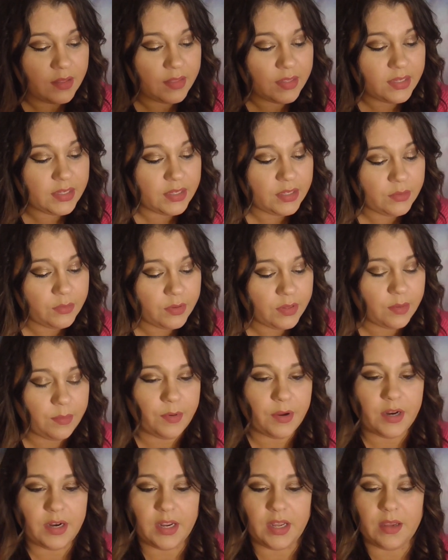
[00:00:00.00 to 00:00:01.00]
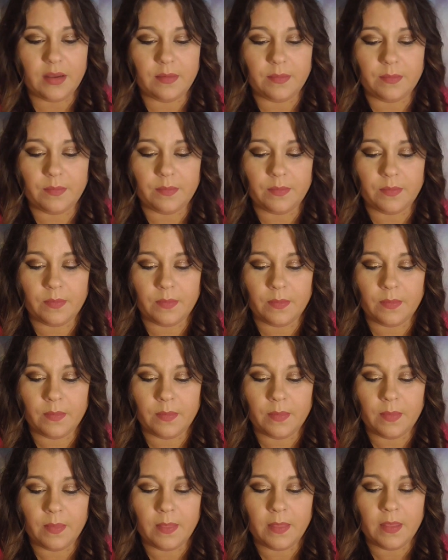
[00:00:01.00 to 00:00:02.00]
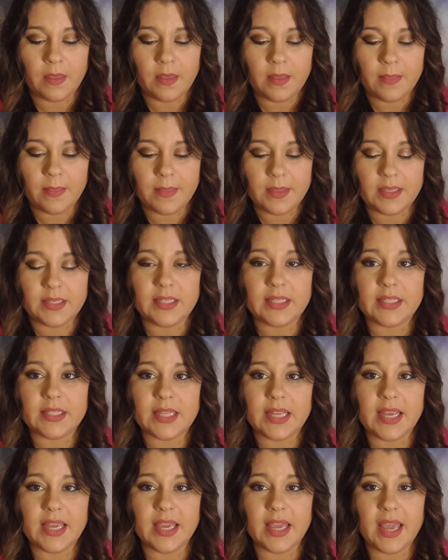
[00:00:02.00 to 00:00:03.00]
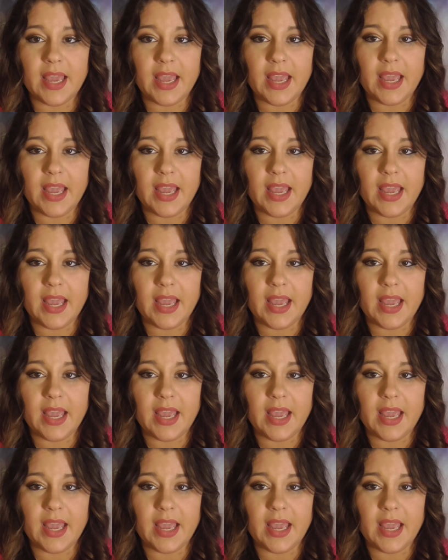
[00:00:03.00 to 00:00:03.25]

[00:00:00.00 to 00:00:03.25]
This is really pretty. This is like